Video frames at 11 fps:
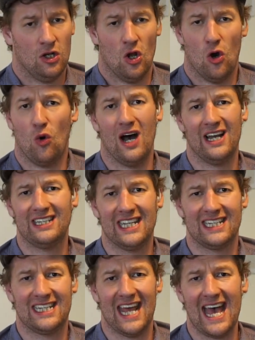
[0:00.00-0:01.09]
No one
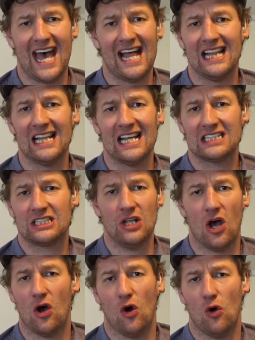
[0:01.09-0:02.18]
to tell us
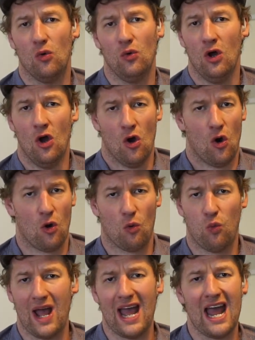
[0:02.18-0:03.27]
no, or
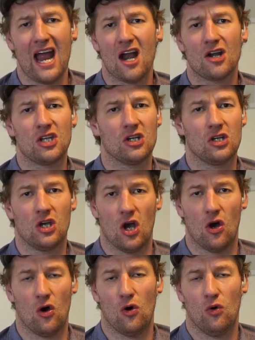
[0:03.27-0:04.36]
where to
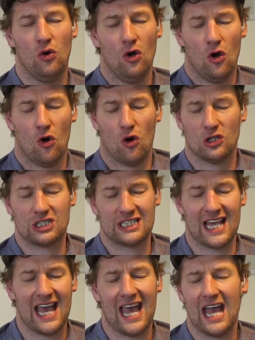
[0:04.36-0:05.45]
go, or
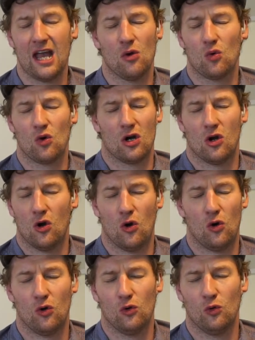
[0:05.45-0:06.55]
say we're
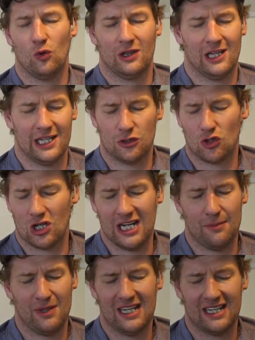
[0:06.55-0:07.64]
only
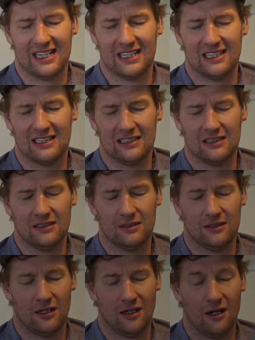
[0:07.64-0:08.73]
dreaming
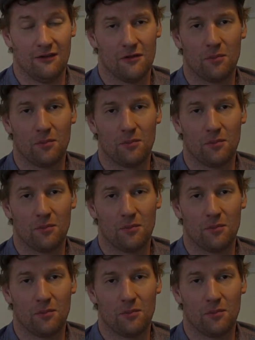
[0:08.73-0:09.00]
of a